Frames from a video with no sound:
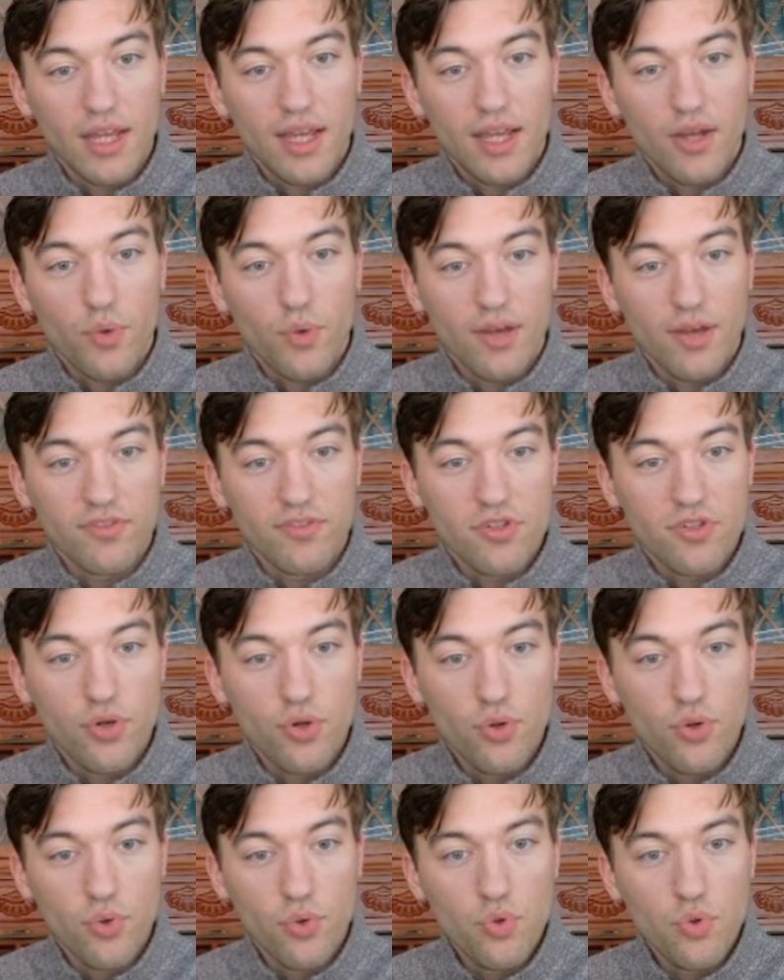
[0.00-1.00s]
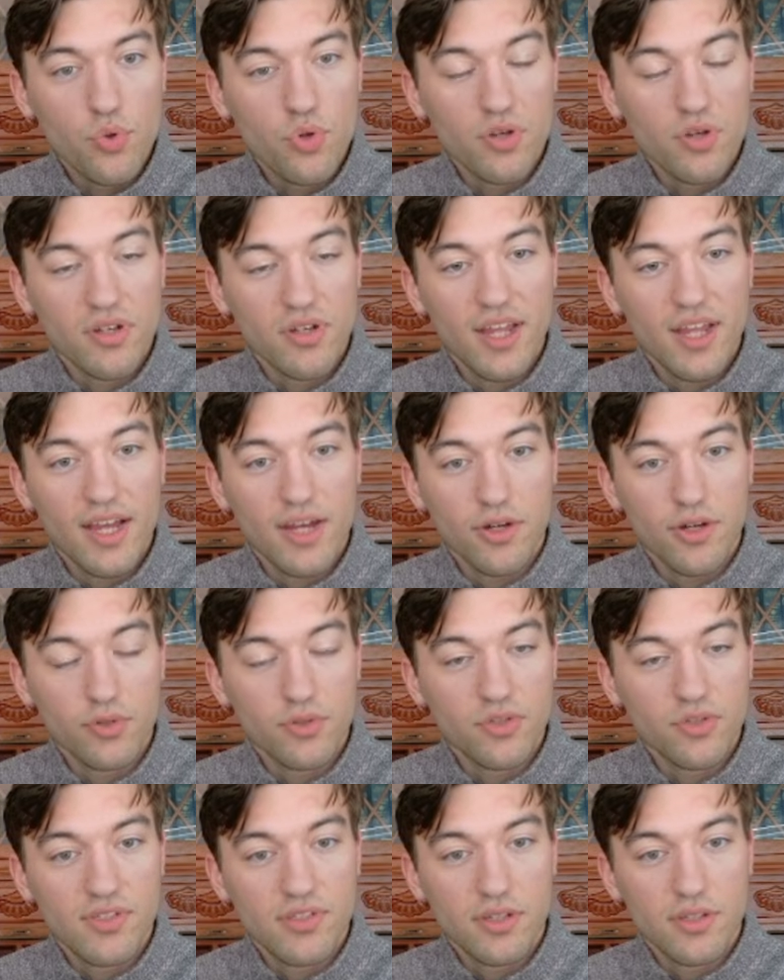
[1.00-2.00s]
We have two
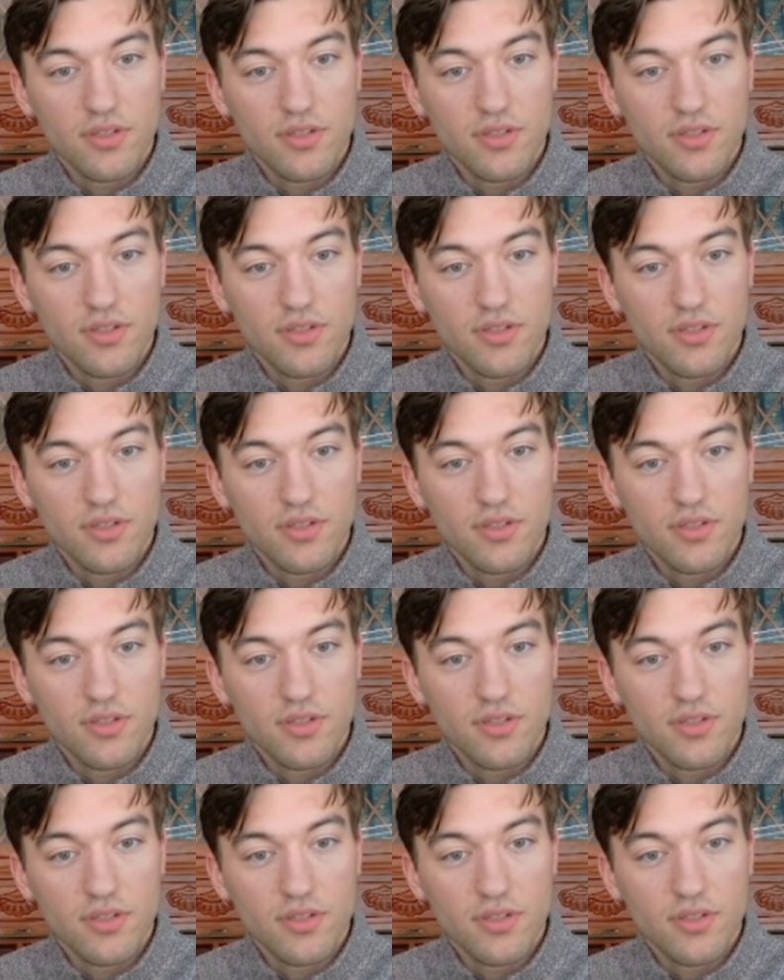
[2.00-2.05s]
neods,